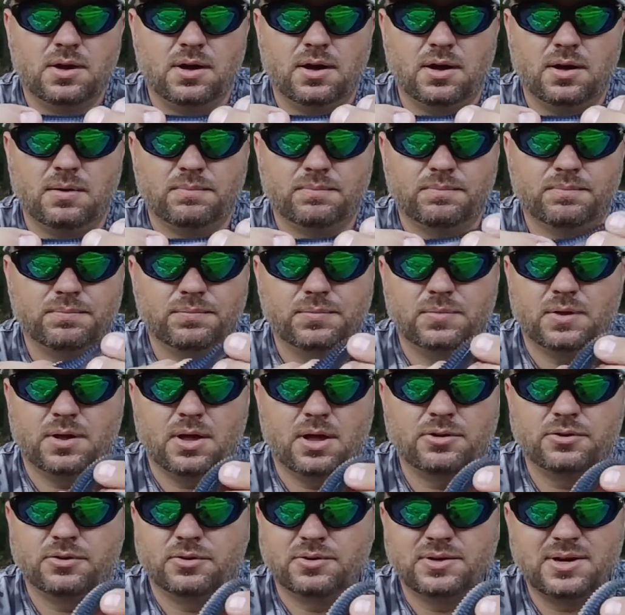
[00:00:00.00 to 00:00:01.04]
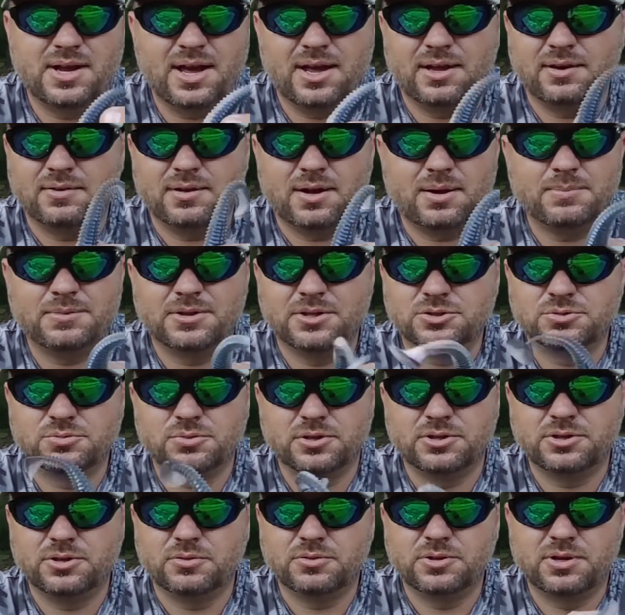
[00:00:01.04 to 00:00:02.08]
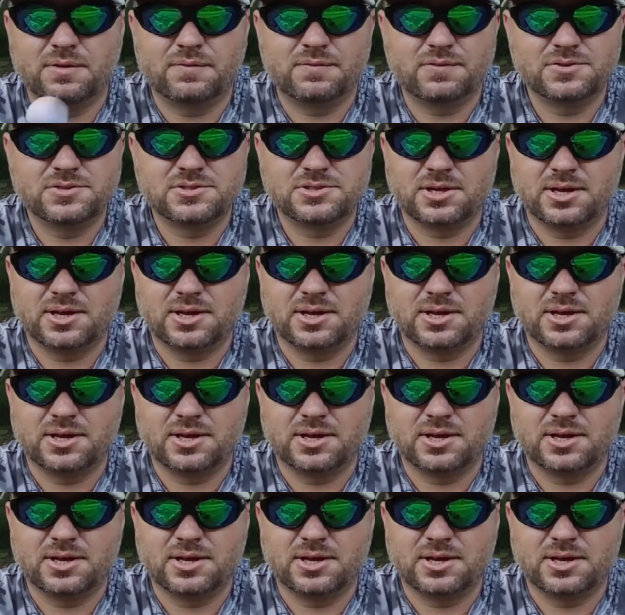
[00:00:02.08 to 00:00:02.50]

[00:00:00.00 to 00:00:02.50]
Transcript: Other than that, I mean, there's really no difference.